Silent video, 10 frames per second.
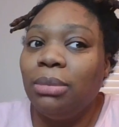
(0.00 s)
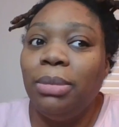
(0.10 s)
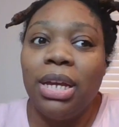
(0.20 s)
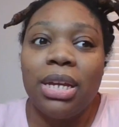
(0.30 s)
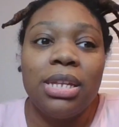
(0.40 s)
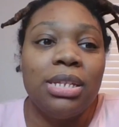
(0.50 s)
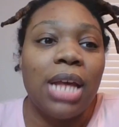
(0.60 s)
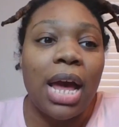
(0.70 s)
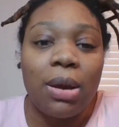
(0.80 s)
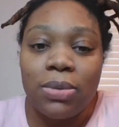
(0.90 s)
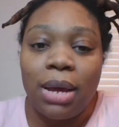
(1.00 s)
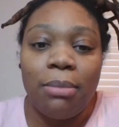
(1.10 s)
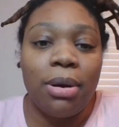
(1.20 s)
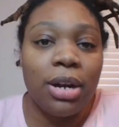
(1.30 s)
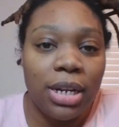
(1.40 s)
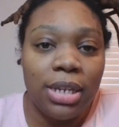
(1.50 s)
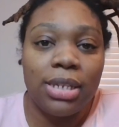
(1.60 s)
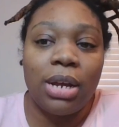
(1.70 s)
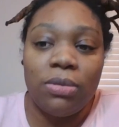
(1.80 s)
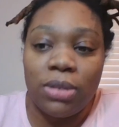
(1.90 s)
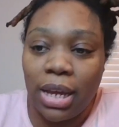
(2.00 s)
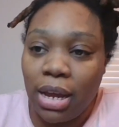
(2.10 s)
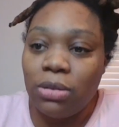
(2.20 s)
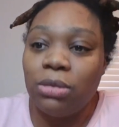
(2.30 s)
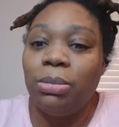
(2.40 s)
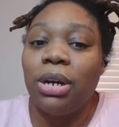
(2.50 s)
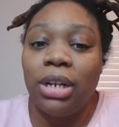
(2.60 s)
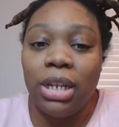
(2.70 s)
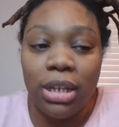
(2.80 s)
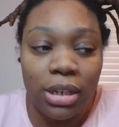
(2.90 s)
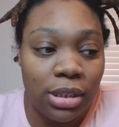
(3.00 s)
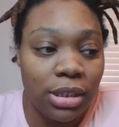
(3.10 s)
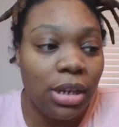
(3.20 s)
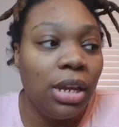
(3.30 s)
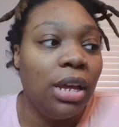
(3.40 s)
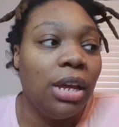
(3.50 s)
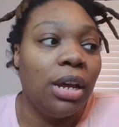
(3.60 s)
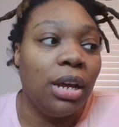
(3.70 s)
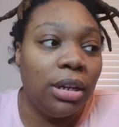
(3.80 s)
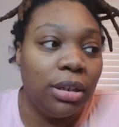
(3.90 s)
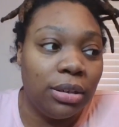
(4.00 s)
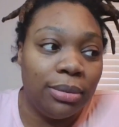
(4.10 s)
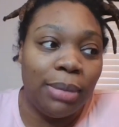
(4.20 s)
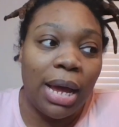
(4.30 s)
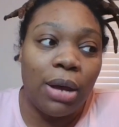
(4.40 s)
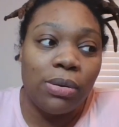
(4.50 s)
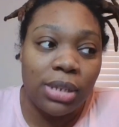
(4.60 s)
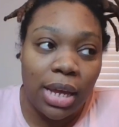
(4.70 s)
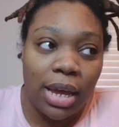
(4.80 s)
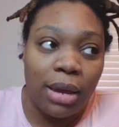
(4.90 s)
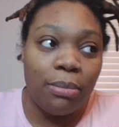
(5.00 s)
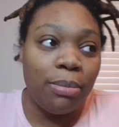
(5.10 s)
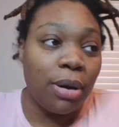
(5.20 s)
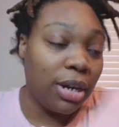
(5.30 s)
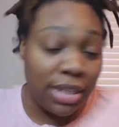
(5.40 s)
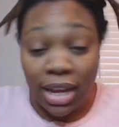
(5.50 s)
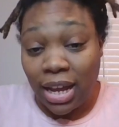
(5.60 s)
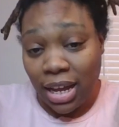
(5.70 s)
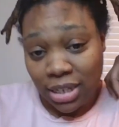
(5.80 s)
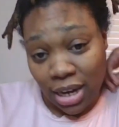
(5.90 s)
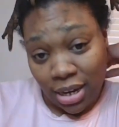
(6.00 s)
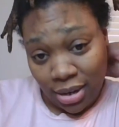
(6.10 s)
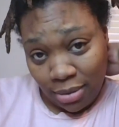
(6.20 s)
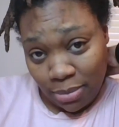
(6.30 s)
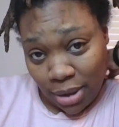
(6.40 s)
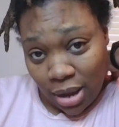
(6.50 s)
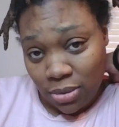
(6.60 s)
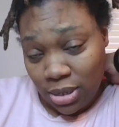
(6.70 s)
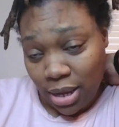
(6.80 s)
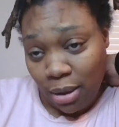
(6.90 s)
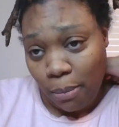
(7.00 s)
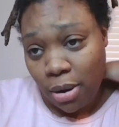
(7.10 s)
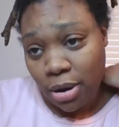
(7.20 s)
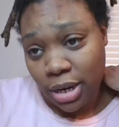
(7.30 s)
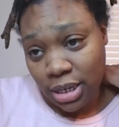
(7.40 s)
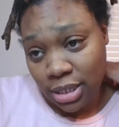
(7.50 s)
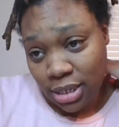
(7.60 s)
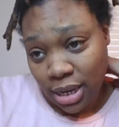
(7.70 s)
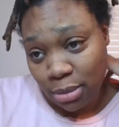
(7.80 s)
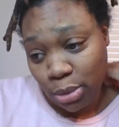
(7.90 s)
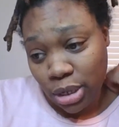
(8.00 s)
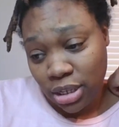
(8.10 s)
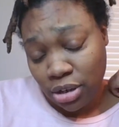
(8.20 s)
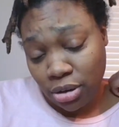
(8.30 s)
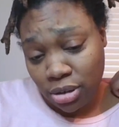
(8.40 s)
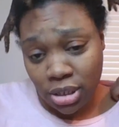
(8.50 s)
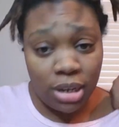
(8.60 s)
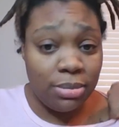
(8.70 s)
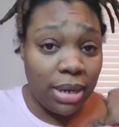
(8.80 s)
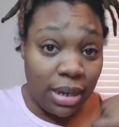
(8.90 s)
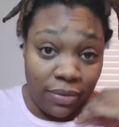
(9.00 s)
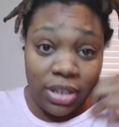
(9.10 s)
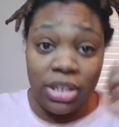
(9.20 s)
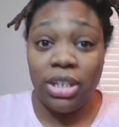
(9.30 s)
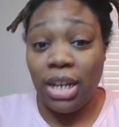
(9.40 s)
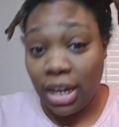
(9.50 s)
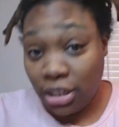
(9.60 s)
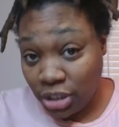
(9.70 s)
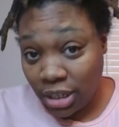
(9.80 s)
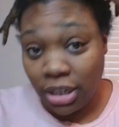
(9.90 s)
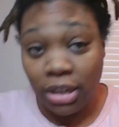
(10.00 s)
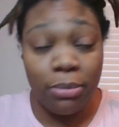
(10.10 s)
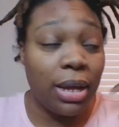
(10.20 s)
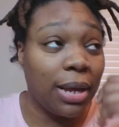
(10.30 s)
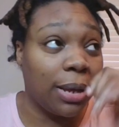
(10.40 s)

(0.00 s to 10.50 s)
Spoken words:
because I was at parties, I was at house parties, I was at parties that got shot up, I was at parties at Boys and Girls Club that eventually got shot up.